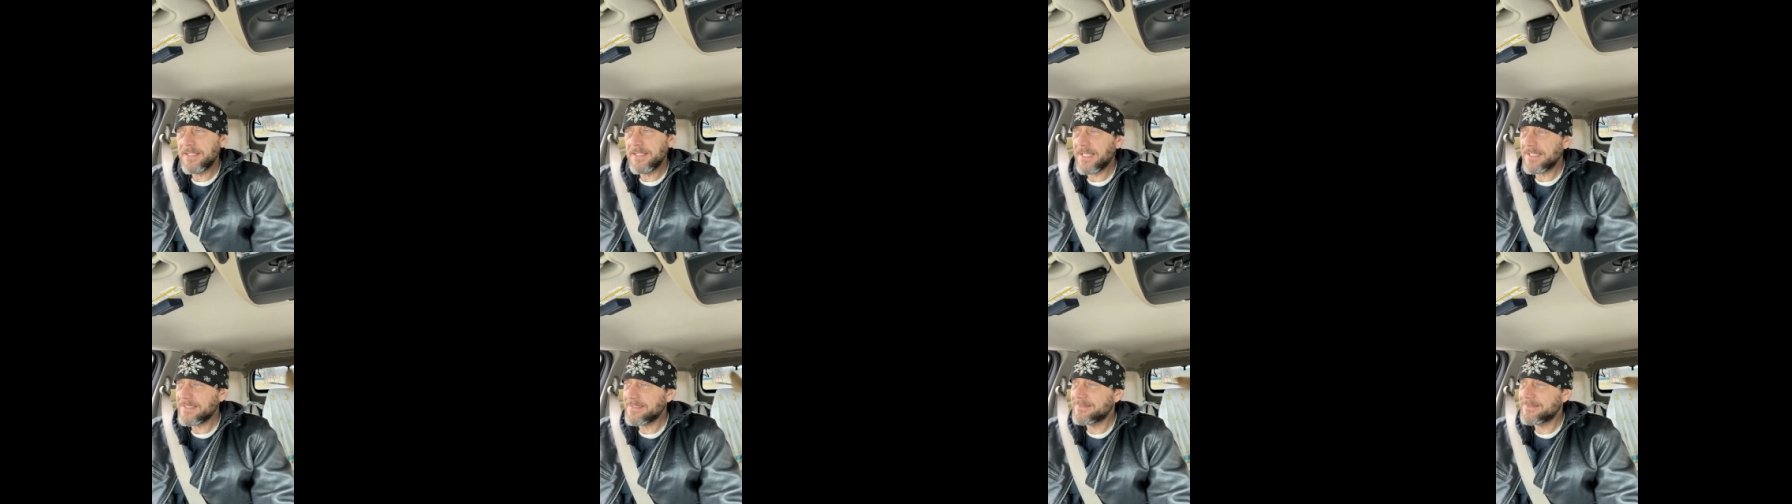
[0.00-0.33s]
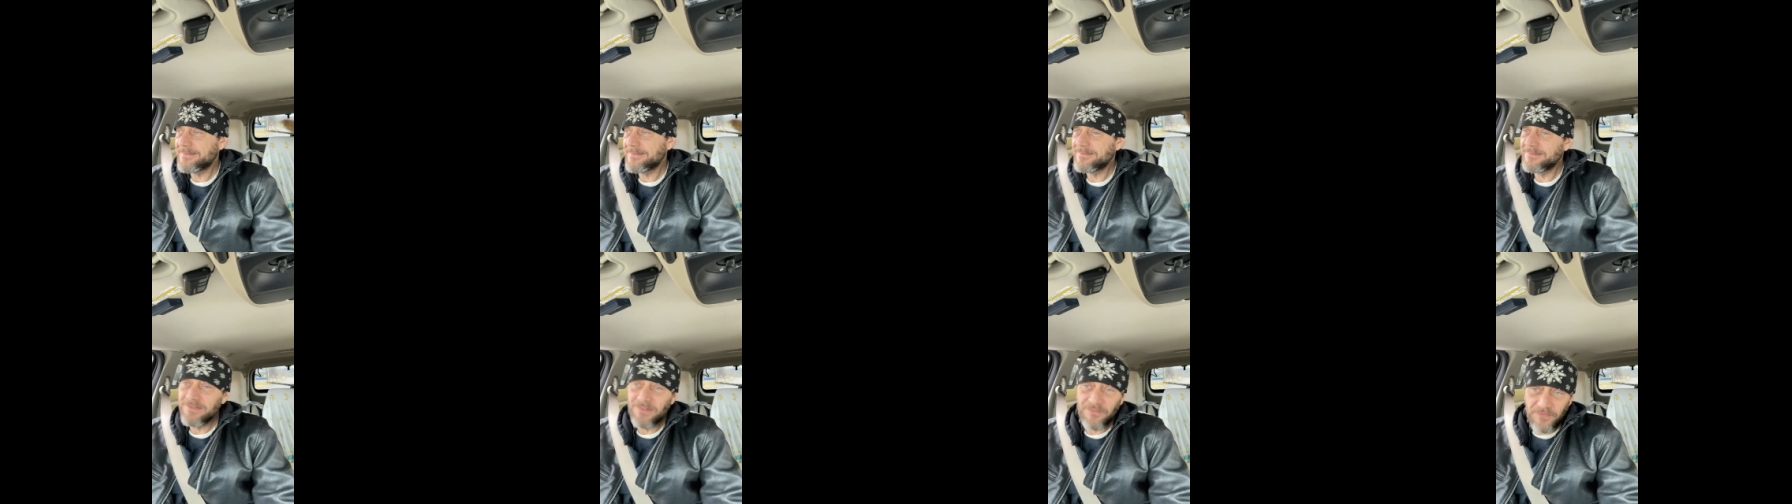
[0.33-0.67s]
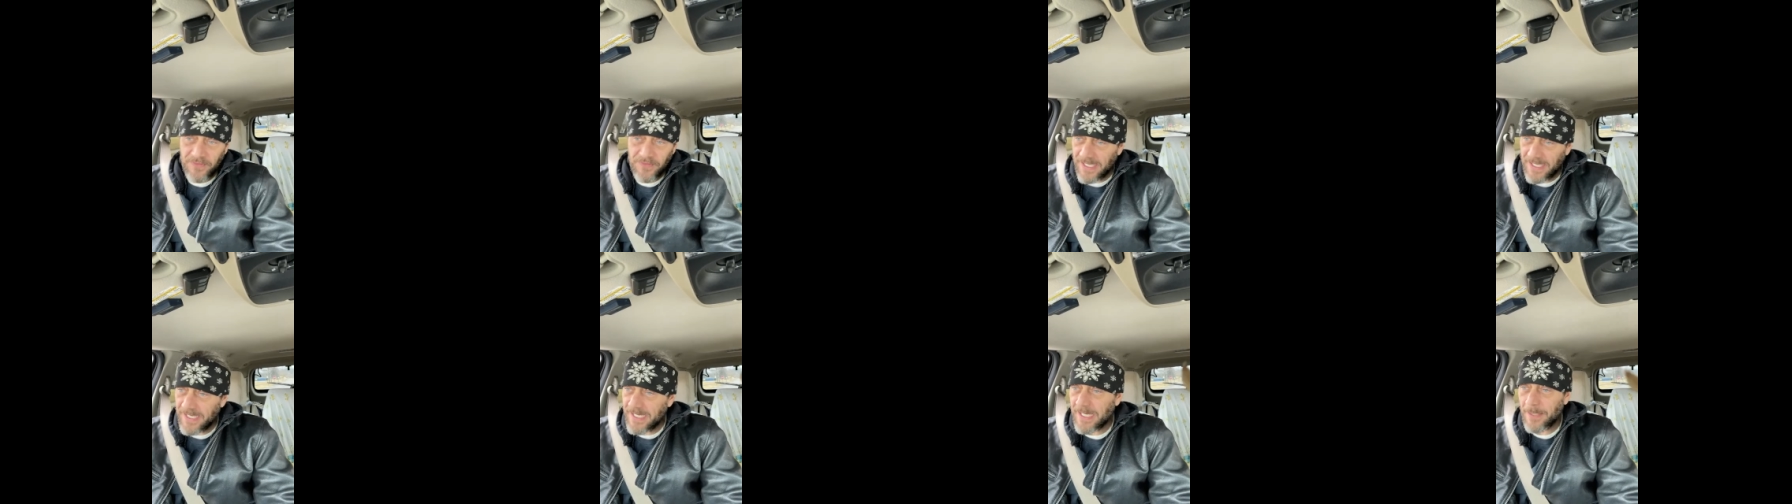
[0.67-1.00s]
that
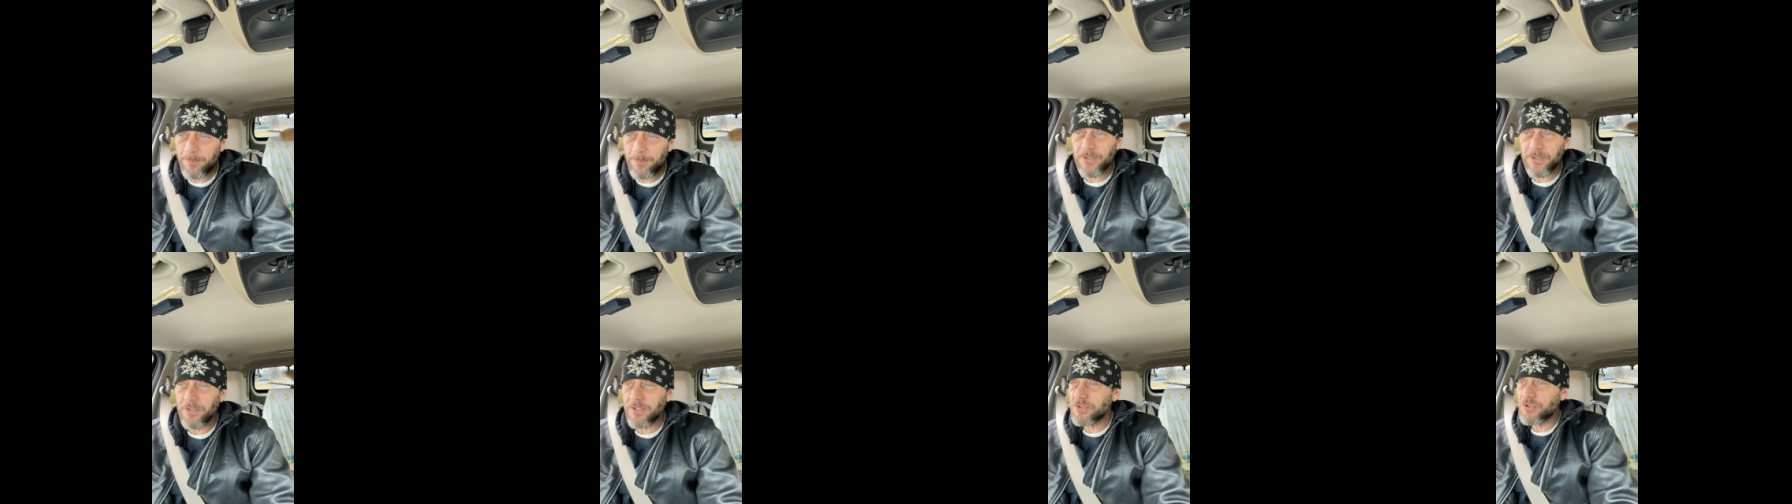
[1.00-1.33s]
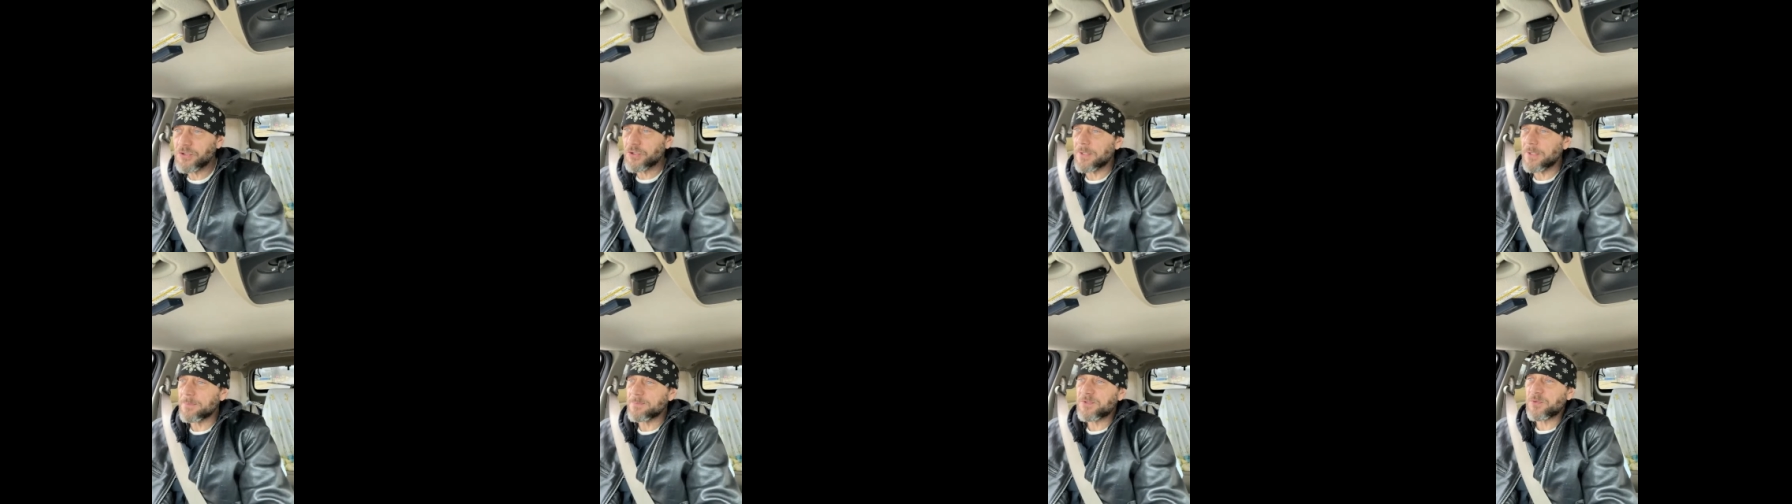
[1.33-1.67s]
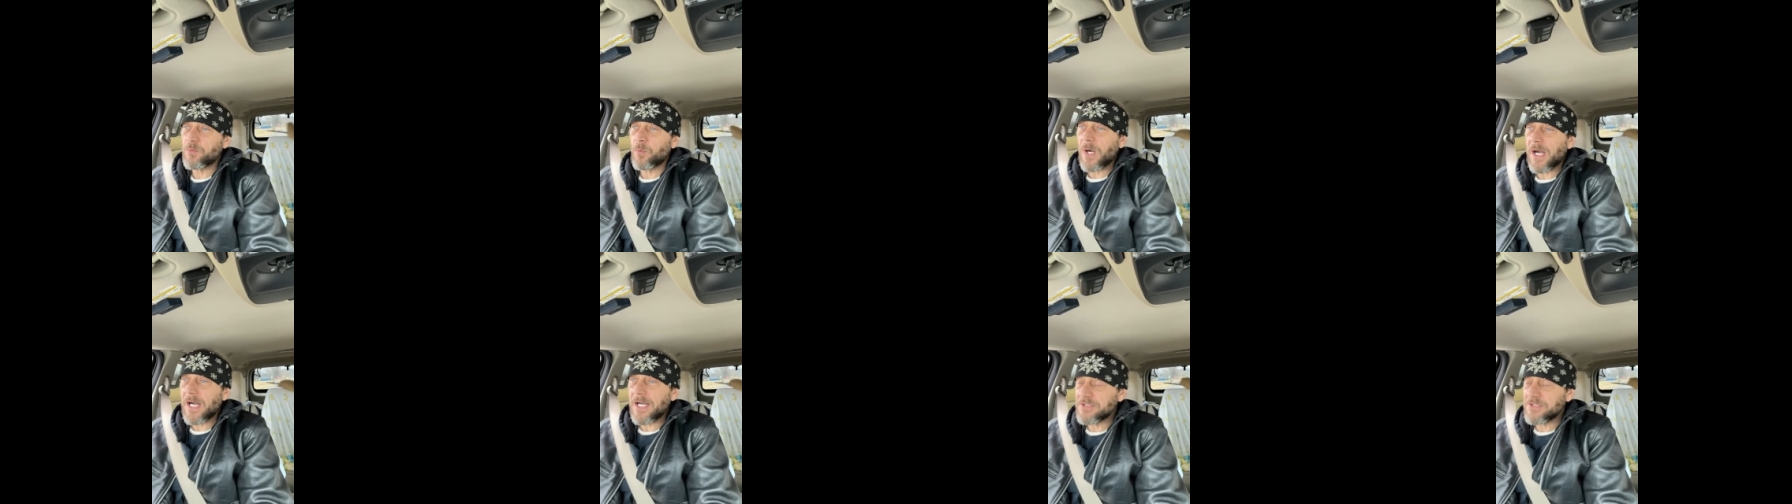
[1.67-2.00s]
happened on Trump's
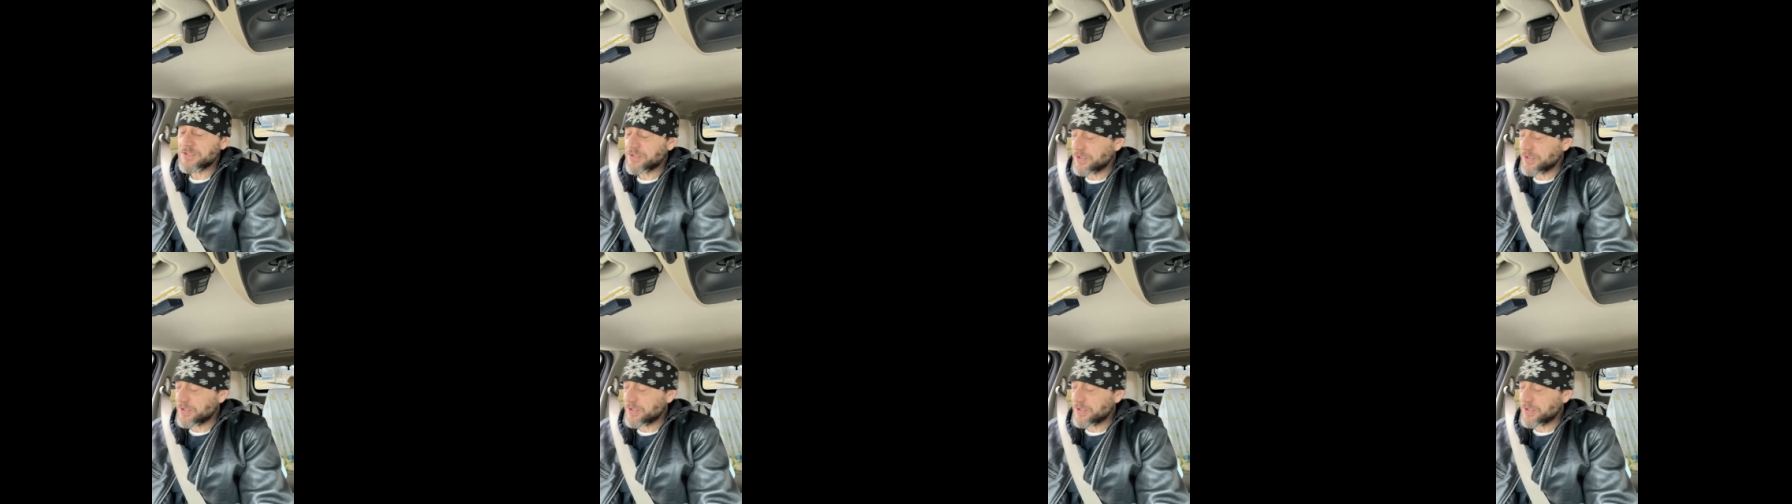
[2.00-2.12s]
watch,